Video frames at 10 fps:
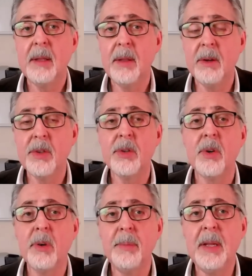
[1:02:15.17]
Those are
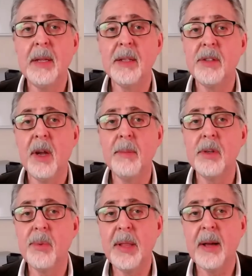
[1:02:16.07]
sort of meaningless
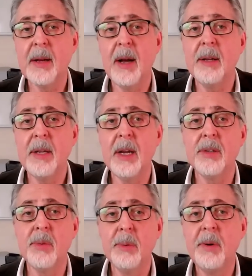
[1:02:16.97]
numbers without
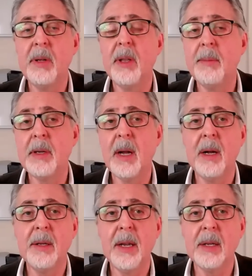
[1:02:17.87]
context. We're putting them in
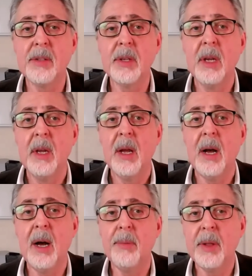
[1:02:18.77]
context
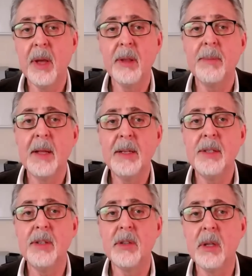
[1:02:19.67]
with other
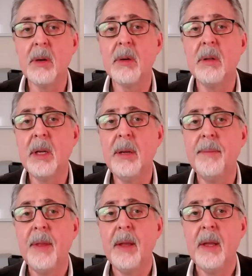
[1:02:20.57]
places locally,
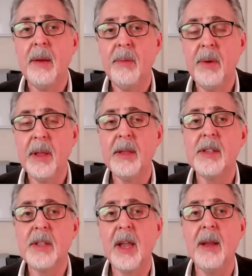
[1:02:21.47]
within the
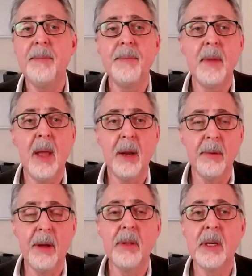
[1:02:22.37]
state, and
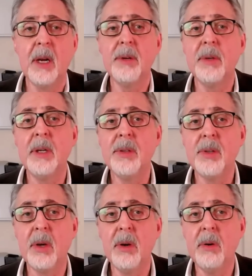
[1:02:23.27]
around the country,
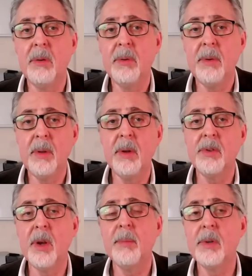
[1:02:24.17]
so
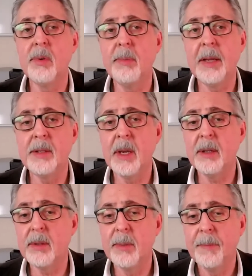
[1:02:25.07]
those numbers will make sense.